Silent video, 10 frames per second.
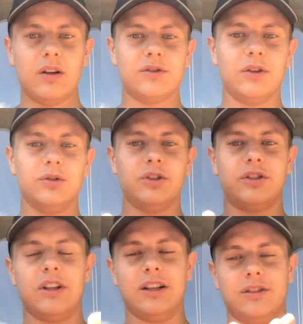So
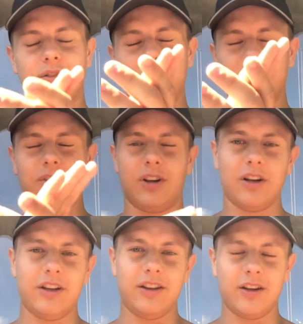just as you saw
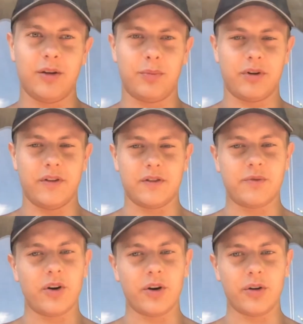in the previous
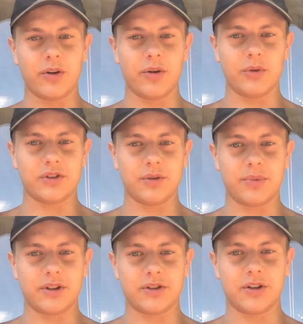photo, it was a
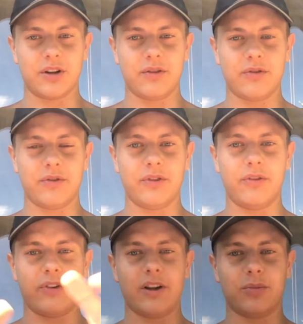picture of the
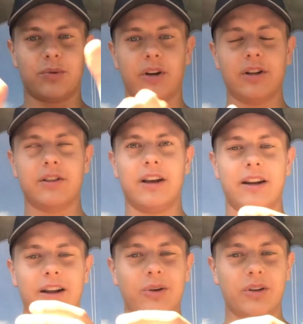final product
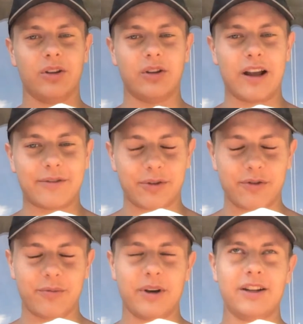and how it can look after
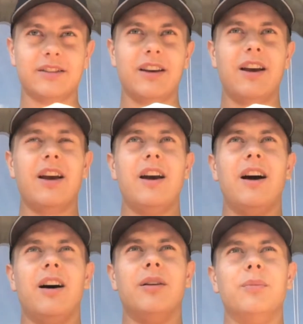you've made it.
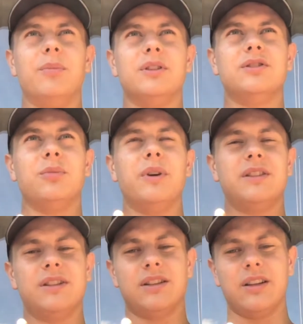But so
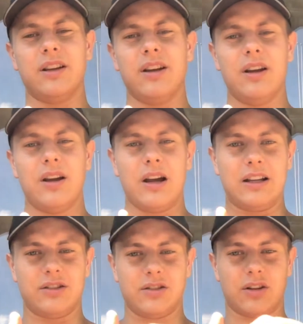basically,
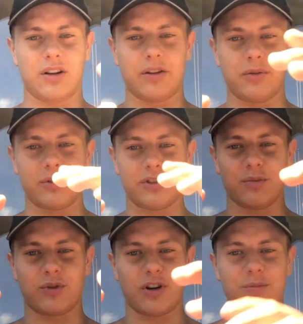as you saw, there were some
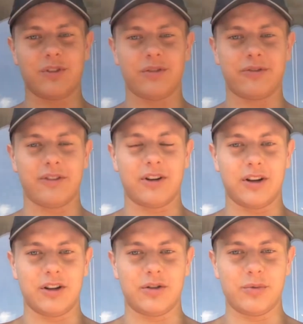crumbs of
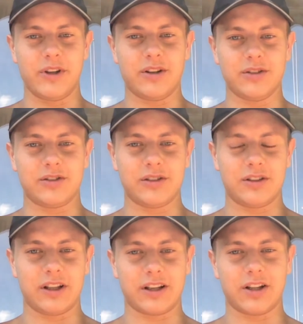Doritos,
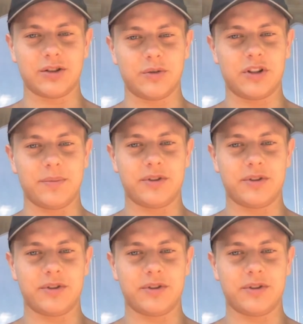like nacho chips.